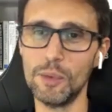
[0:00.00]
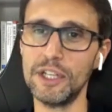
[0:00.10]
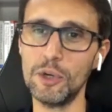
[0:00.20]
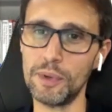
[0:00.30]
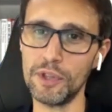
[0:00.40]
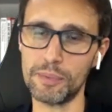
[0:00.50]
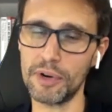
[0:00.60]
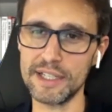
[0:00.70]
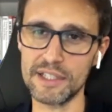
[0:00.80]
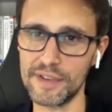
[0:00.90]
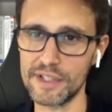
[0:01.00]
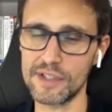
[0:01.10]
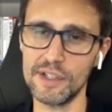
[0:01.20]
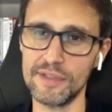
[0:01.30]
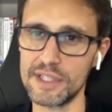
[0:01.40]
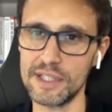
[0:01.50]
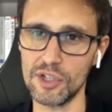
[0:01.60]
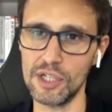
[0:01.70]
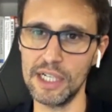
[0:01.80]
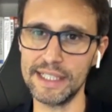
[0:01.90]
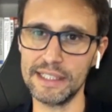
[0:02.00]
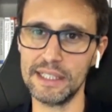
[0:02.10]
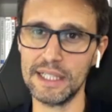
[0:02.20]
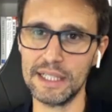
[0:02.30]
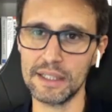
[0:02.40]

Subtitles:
we don't put the price of our services online because